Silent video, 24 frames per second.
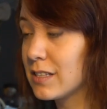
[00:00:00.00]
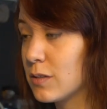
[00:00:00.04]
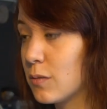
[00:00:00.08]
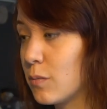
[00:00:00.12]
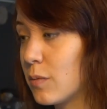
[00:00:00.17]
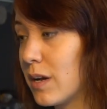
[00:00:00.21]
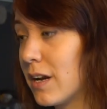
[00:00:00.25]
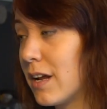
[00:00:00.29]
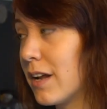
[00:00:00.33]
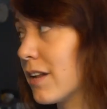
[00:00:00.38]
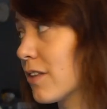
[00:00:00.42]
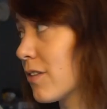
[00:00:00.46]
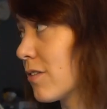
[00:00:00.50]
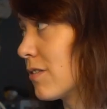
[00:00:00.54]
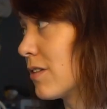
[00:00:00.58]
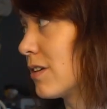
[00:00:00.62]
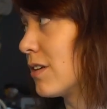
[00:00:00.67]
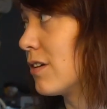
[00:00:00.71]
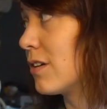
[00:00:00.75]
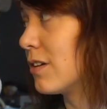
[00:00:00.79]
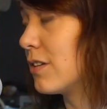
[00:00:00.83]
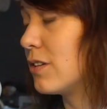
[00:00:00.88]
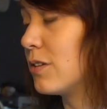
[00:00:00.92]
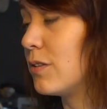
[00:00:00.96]
So another
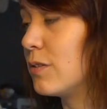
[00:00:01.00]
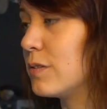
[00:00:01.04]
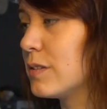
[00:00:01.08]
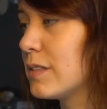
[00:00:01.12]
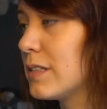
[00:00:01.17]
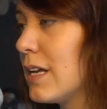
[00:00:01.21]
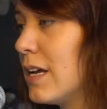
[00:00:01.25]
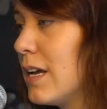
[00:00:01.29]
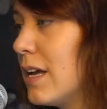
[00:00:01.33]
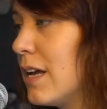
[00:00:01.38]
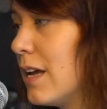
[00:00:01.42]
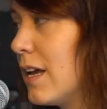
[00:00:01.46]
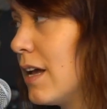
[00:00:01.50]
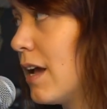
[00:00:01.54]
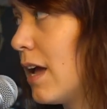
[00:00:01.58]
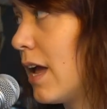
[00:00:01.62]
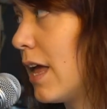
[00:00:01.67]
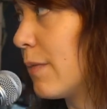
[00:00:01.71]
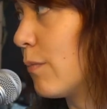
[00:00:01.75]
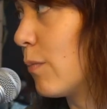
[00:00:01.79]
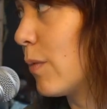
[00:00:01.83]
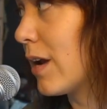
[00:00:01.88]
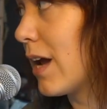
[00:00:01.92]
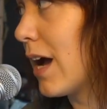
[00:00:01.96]
thing you can use,
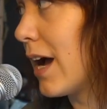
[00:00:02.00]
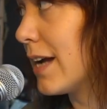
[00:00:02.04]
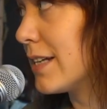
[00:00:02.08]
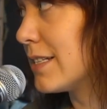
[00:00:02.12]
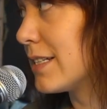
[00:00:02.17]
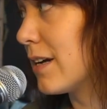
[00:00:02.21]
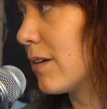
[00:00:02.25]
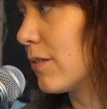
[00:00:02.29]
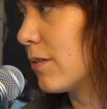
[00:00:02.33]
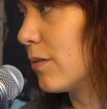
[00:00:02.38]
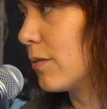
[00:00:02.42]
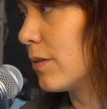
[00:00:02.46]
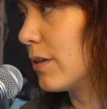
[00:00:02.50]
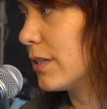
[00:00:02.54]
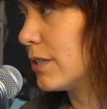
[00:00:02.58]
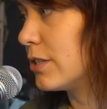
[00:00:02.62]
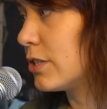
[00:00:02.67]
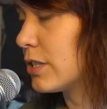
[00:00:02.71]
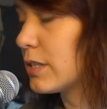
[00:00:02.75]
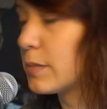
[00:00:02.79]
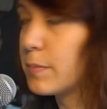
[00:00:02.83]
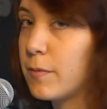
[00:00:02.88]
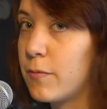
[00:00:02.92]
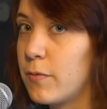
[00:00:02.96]
and what I
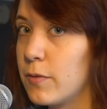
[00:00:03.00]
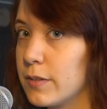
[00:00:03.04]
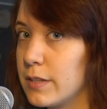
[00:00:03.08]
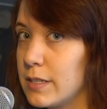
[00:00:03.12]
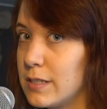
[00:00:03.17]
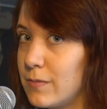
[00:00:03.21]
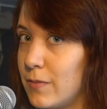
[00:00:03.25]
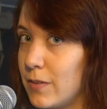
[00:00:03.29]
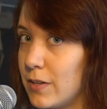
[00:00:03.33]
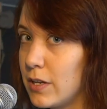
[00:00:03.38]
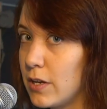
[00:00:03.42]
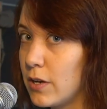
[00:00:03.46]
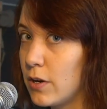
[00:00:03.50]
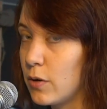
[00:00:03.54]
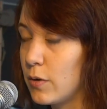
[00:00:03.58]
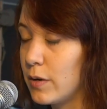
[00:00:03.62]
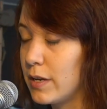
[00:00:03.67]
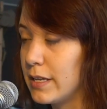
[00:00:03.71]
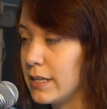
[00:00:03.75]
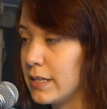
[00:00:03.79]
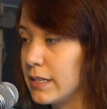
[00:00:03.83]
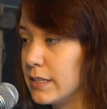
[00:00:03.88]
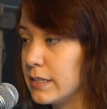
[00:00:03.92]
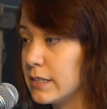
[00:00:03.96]
downloaded just before this video,
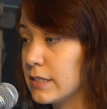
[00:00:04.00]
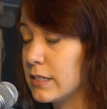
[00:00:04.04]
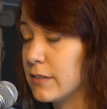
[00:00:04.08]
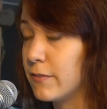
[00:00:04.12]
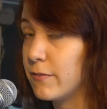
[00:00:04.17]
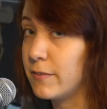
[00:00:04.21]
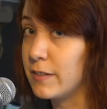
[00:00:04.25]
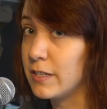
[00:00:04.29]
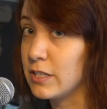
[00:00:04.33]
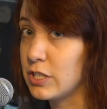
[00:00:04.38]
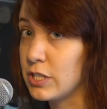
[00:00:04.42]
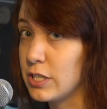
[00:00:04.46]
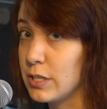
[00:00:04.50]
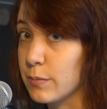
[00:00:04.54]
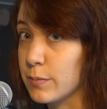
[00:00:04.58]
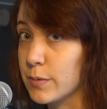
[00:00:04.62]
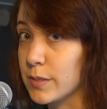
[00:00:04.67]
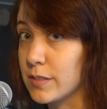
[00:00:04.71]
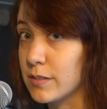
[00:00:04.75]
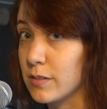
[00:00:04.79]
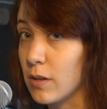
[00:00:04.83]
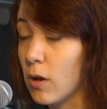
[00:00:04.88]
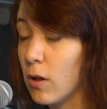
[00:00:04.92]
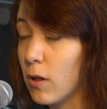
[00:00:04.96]
is DaVinci
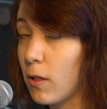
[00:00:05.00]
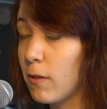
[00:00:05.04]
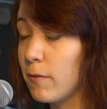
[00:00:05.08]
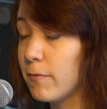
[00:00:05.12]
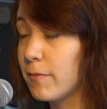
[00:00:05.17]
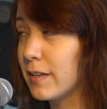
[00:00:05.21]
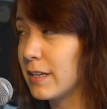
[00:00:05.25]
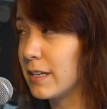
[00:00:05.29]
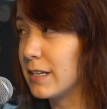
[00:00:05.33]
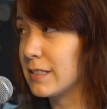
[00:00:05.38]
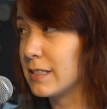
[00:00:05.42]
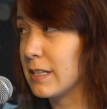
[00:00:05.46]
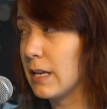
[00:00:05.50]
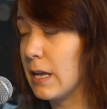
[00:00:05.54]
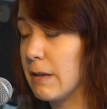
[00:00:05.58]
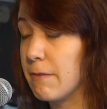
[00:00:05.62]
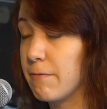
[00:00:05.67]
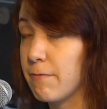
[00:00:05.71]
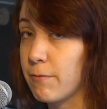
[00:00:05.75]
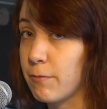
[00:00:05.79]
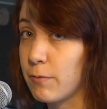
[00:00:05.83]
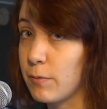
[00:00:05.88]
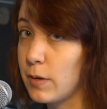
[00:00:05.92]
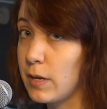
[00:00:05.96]
Resolve. It is a
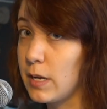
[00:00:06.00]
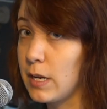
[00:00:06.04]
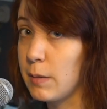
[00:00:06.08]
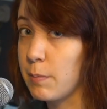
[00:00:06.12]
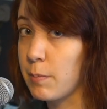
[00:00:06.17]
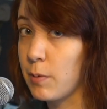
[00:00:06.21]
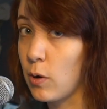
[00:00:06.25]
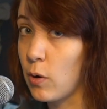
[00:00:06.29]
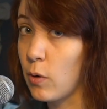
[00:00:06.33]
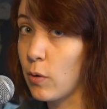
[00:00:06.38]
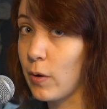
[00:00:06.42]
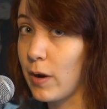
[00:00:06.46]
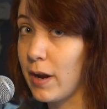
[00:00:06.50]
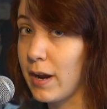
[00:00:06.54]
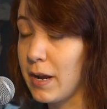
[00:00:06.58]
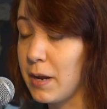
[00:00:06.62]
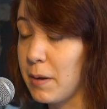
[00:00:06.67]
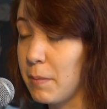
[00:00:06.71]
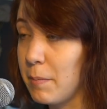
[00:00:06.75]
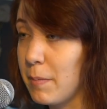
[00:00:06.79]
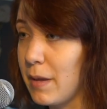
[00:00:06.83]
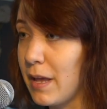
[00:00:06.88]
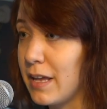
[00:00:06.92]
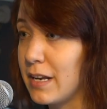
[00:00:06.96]
free
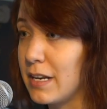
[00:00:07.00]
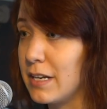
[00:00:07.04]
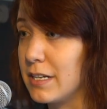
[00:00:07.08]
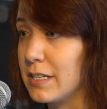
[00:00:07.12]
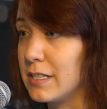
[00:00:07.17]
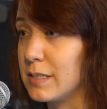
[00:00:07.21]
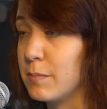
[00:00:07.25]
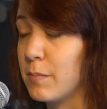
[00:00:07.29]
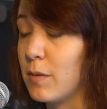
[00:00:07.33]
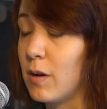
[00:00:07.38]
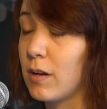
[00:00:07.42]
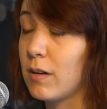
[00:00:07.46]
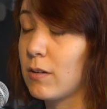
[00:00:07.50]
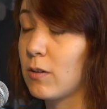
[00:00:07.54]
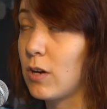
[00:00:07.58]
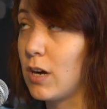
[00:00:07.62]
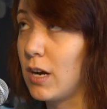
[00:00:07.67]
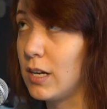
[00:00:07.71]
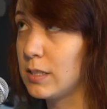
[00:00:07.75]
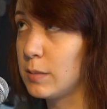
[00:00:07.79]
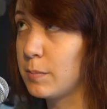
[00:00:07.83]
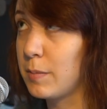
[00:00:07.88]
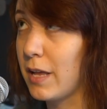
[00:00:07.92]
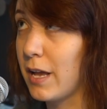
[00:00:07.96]
program, and it is
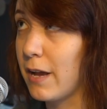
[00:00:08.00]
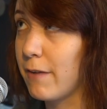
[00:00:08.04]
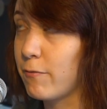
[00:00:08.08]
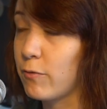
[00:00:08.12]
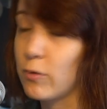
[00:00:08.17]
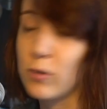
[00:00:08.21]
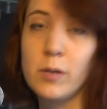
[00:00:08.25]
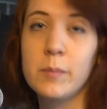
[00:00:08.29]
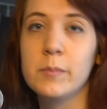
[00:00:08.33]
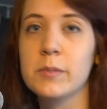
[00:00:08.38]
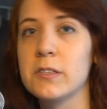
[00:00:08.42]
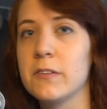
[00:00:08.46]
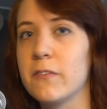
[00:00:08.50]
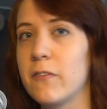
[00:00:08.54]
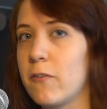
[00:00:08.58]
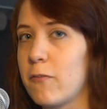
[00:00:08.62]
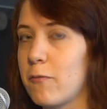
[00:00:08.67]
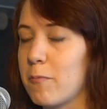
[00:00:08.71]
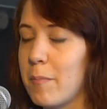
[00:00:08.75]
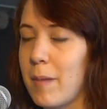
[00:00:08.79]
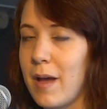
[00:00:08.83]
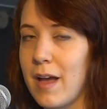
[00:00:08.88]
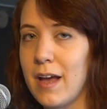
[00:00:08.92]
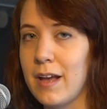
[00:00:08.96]
cross-platform, so if you
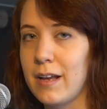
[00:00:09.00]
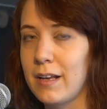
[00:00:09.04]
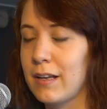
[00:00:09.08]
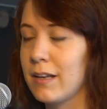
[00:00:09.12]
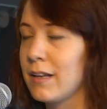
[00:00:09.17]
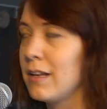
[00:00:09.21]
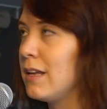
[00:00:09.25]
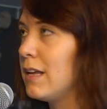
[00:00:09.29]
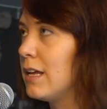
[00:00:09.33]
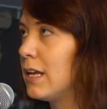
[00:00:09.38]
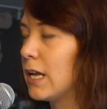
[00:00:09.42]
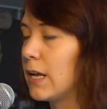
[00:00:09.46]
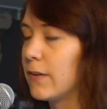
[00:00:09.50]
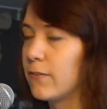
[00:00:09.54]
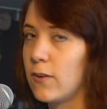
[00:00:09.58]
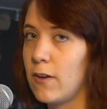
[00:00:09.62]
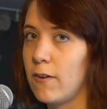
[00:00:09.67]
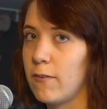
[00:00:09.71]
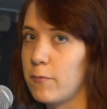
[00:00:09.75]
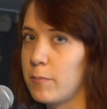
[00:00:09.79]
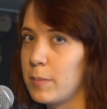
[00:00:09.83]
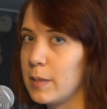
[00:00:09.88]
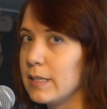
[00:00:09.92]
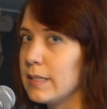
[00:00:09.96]
have a Mac, if
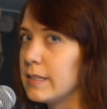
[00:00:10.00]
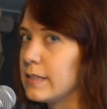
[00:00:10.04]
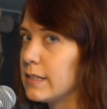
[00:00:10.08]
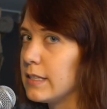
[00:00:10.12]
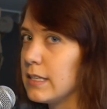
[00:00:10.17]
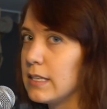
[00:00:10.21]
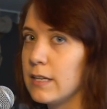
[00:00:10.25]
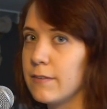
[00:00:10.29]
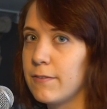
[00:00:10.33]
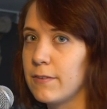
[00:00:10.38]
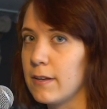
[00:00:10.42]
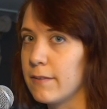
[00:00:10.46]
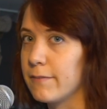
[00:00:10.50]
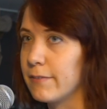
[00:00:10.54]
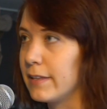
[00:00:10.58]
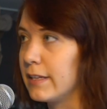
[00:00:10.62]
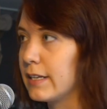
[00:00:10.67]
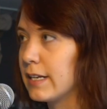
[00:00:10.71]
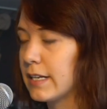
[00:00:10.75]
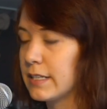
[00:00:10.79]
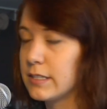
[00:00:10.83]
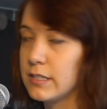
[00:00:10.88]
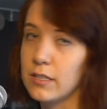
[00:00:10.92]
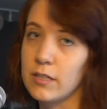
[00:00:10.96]
you have PC, if you have
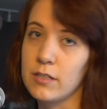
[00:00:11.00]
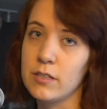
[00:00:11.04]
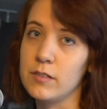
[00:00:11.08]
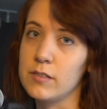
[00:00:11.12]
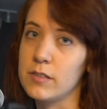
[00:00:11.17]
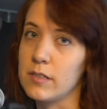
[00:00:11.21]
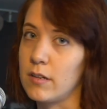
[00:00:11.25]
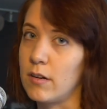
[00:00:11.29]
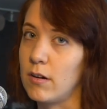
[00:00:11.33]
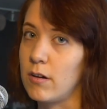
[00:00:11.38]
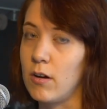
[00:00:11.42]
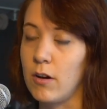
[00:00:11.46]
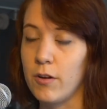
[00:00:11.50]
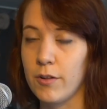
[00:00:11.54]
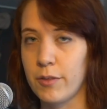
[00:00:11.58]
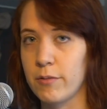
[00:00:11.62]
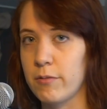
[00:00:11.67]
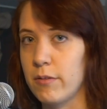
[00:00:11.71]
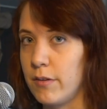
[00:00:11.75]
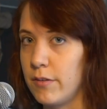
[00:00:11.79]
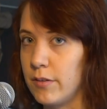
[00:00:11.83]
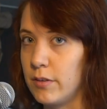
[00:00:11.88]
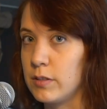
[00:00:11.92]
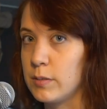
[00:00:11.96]
Linux, you can use it on all
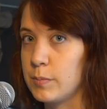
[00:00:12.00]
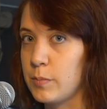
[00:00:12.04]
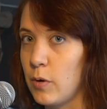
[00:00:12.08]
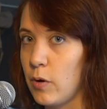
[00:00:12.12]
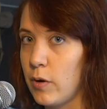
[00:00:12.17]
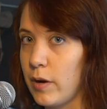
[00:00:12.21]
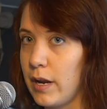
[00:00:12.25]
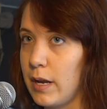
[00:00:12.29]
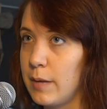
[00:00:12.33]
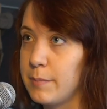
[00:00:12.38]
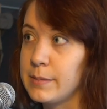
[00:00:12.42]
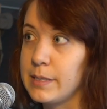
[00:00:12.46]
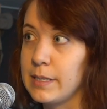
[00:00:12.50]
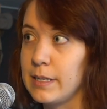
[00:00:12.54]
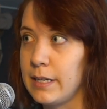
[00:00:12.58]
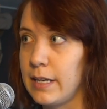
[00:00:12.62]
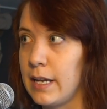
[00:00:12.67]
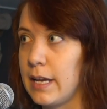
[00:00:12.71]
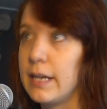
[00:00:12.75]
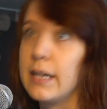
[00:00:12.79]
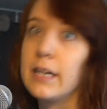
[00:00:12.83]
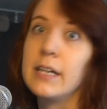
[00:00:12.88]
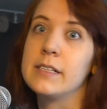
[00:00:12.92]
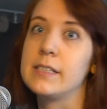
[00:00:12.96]
three of those programs. And
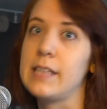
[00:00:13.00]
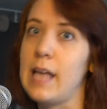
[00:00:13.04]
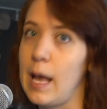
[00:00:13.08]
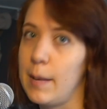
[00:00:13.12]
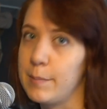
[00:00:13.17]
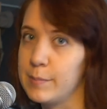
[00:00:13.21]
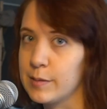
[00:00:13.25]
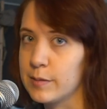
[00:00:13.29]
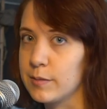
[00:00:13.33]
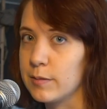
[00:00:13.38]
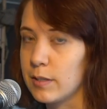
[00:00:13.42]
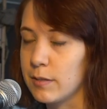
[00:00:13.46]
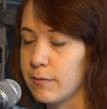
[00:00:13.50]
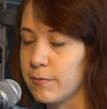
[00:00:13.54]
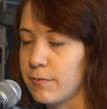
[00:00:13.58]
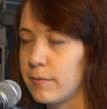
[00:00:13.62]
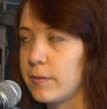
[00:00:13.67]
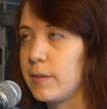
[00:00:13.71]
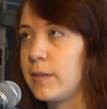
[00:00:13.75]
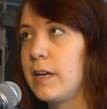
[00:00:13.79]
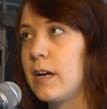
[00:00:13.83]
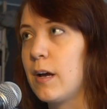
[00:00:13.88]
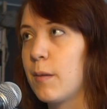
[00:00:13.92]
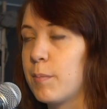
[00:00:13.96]
again, it is absolutely
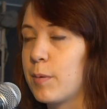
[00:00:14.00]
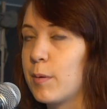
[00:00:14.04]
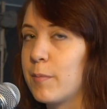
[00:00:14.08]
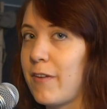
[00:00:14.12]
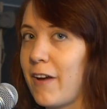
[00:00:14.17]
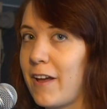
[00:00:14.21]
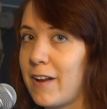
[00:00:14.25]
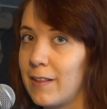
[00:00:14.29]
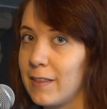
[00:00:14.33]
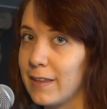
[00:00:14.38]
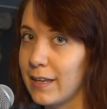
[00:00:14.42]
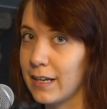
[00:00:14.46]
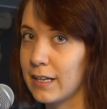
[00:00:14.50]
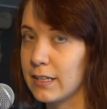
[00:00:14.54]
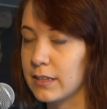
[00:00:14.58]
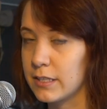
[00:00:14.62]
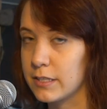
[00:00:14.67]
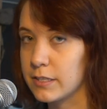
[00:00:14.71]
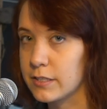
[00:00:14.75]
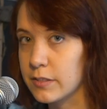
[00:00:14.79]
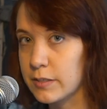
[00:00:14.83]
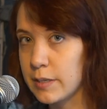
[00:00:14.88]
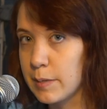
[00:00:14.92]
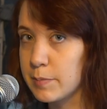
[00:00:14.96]
free. I'll provide a link in
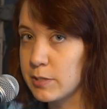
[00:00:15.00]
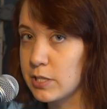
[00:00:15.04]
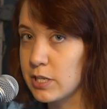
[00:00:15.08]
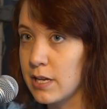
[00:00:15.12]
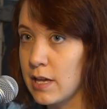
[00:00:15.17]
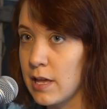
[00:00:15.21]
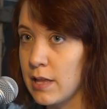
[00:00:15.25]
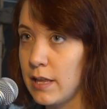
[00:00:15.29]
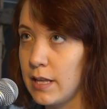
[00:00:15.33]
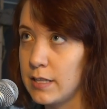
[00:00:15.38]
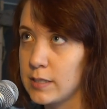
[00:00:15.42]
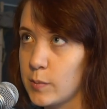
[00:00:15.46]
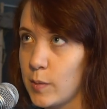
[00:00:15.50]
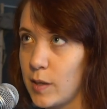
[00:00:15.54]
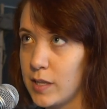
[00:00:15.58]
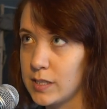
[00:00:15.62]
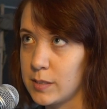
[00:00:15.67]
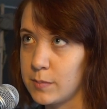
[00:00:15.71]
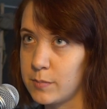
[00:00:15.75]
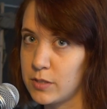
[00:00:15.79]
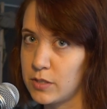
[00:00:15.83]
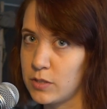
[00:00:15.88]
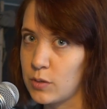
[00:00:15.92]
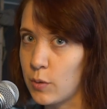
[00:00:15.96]
the description, as well
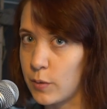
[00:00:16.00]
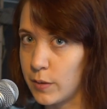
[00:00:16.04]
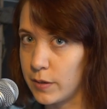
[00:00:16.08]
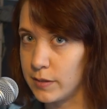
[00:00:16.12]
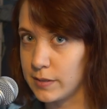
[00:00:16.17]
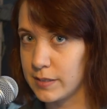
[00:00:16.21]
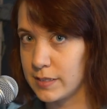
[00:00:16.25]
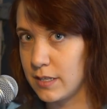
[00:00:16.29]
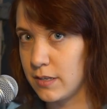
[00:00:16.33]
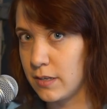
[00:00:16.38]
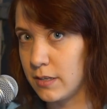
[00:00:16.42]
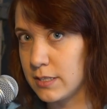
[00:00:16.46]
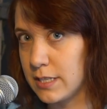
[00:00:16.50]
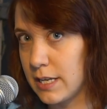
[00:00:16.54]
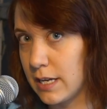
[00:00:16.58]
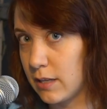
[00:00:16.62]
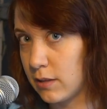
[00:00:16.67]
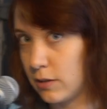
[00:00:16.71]
as some tutorials that you can take a